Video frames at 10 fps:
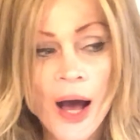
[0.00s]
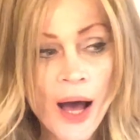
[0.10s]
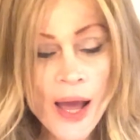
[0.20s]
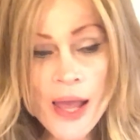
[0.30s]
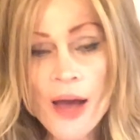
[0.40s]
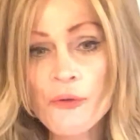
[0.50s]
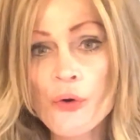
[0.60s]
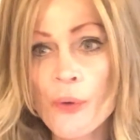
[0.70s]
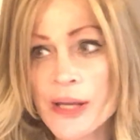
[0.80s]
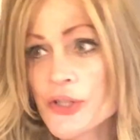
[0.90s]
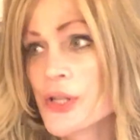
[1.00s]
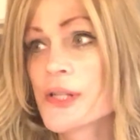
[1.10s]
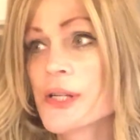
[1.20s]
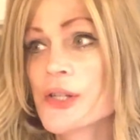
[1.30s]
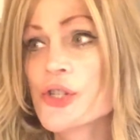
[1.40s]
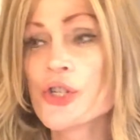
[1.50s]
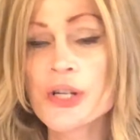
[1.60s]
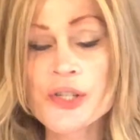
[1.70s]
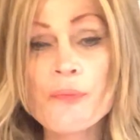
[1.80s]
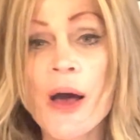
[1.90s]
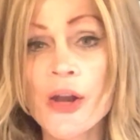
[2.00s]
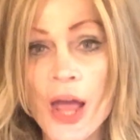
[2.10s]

I have acquaintances just about